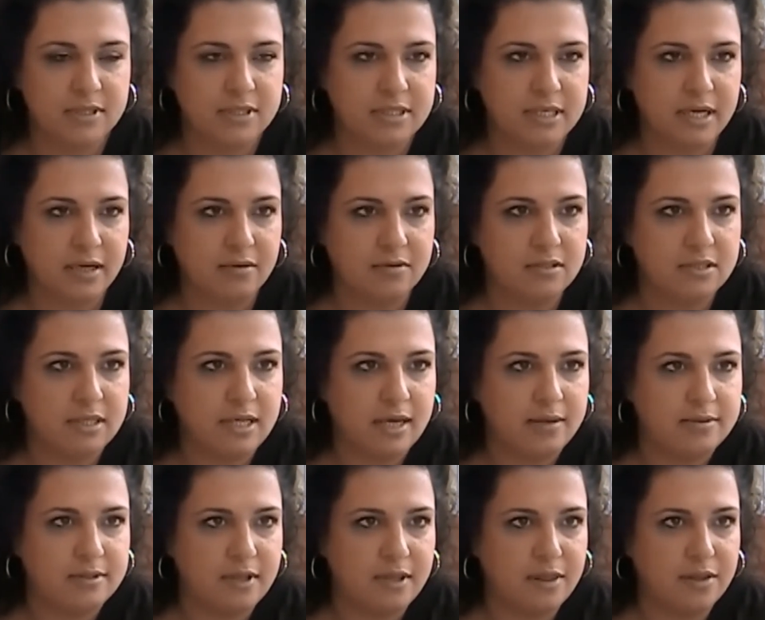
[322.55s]
the second
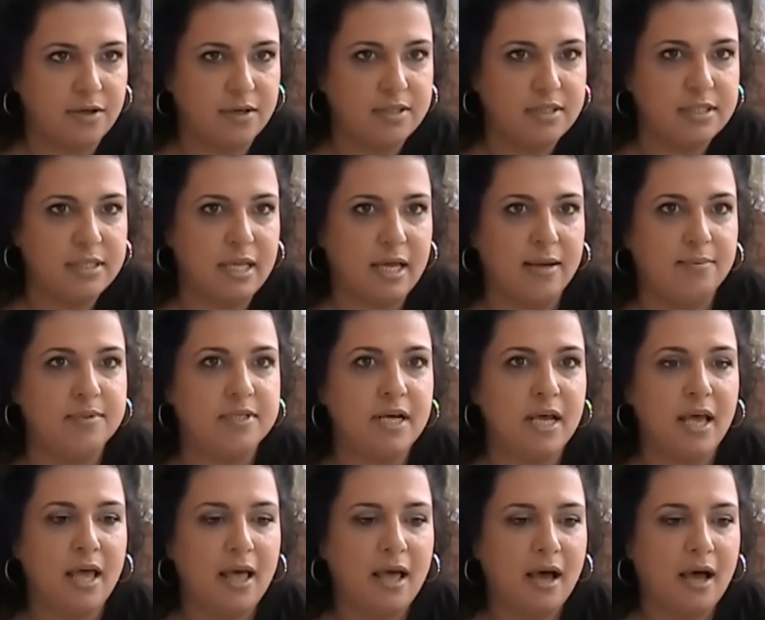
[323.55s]
steps, the third steps.